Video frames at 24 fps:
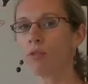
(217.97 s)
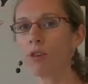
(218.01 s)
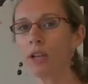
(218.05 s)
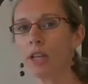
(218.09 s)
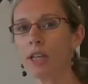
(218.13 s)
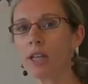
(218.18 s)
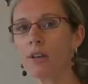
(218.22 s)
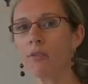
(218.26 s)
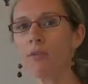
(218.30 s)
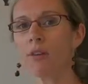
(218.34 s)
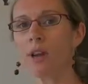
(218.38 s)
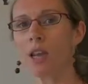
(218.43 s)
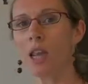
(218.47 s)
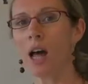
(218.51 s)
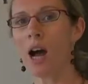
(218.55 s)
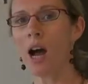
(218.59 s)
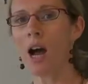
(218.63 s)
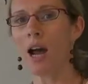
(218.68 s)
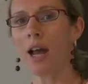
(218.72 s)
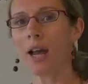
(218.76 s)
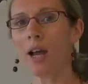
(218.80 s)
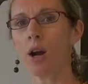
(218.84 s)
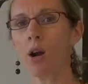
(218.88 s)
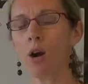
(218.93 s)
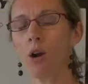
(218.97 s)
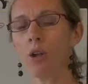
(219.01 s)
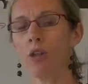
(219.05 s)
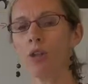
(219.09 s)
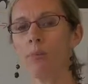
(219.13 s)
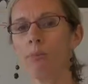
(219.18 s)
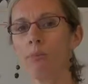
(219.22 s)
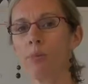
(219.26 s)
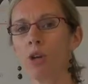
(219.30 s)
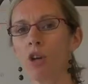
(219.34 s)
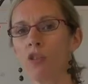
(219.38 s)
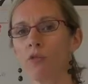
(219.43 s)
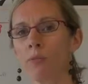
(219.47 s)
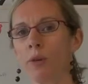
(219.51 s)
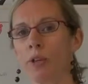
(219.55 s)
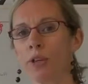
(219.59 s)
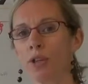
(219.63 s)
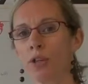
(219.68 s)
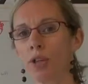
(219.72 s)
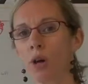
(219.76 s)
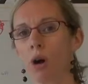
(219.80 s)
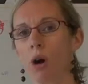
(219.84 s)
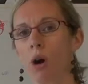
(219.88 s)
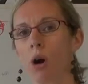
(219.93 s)
really rely on the
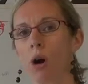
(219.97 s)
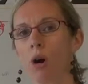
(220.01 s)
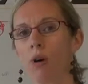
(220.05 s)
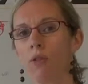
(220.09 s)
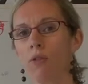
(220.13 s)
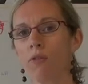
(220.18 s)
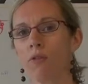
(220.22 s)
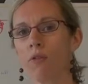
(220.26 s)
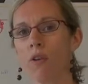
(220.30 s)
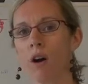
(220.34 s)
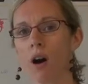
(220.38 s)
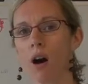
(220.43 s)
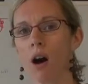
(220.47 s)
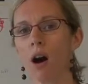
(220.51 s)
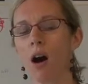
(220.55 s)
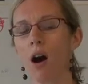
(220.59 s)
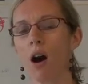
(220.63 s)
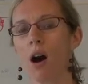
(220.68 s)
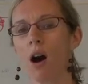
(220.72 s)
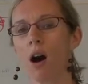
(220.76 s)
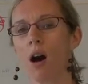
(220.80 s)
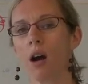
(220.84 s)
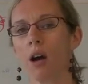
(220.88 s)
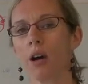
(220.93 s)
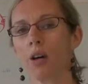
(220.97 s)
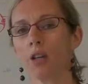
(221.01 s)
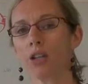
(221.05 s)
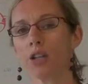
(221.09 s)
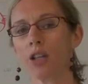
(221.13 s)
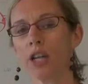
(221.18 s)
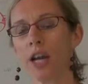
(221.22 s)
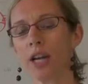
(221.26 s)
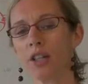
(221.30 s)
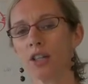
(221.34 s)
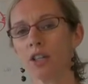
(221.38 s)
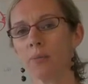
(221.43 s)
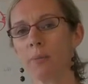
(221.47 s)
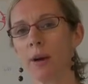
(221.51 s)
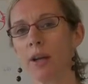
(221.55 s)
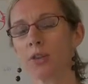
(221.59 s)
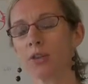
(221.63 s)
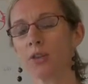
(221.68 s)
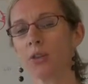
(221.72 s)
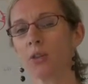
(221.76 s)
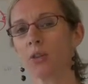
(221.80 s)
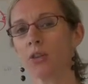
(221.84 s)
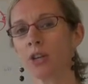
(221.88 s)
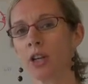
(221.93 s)
movement of our chest
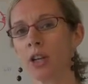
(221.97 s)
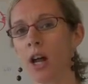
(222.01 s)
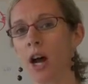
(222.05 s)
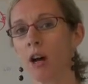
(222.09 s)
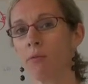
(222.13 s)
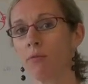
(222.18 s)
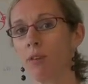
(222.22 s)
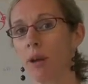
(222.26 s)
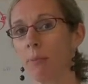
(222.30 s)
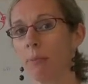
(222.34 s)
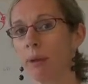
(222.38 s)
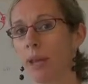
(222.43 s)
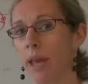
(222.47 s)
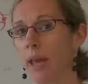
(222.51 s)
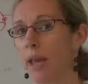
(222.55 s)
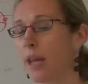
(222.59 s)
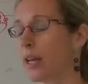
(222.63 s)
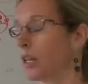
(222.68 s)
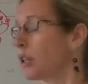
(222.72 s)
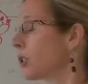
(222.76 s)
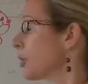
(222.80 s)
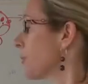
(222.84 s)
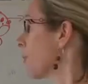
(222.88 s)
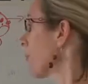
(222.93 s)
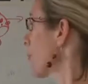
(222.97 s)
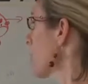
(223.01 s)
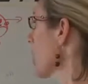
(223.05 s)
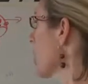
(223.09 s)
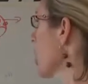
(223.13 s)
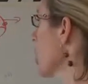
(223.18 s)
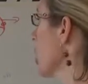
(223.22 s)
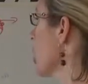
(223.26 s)
muscles and our rib cage.